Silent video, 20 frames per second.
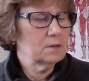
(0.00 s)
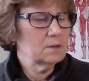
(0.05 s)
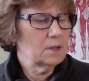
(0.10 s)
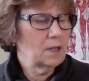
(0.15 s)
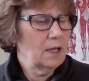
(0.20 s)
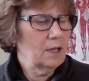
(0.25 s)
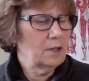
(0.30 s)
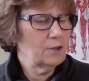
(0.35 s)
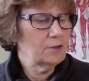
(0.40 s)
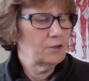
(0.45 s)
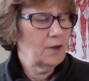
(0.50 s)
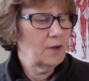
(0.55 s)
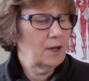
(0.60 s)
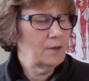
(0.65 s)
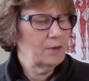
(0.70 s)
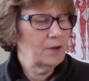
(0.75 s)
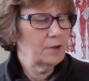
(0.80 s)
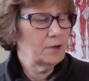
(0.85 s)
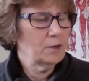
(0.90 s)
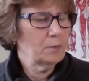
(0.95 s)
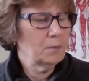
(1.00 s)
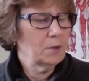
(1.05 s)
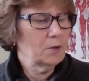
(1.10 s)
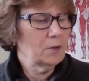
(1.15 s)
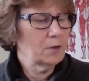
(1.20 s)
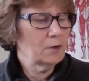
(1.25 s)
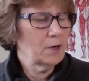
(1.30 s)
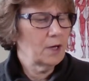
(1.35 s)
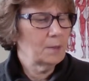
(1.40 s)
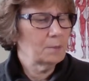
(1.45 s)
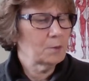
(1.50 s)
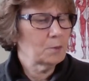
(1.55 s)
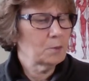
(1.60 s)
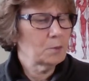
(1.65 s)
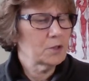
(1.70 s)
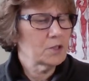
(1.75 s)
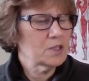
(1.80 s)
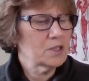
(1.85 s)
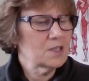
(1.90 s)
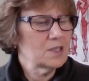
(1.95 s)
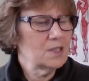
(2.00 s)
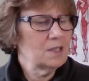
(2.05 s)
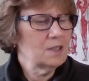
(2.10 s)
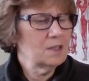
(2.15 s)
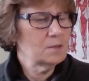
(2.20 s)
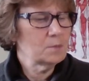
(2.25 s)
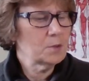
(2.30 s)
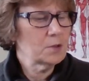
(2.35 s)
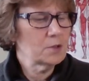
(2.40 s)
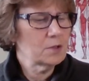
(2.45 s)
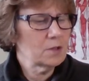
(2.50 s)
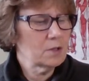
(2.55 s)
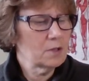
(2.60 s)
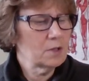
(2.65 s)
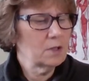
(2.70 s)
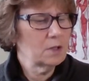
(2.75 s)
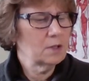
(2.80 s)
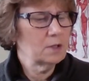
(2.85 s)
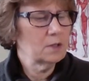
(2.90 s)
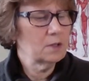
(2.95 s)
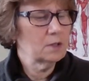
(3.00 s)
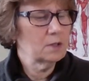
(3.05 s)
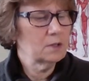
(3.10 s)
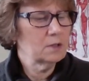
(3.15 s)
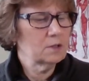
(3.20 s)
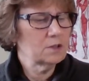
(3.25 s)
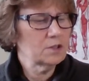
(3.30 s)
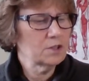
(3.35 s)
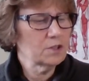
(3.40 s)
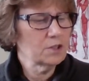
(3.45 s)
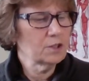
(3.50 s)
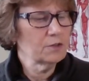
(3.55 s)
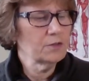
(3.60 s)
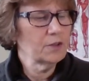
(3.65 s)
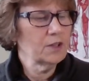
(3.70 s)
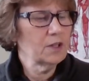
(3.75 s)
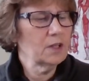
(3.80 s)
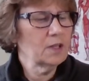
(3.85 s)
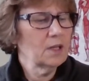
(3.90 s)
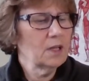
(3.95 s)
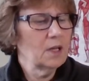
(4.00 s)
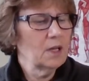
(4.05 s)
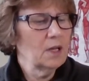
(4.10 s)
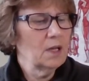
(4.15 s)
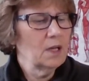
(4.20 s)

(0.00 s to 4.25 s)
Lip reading: It has 500 milligrams per serving,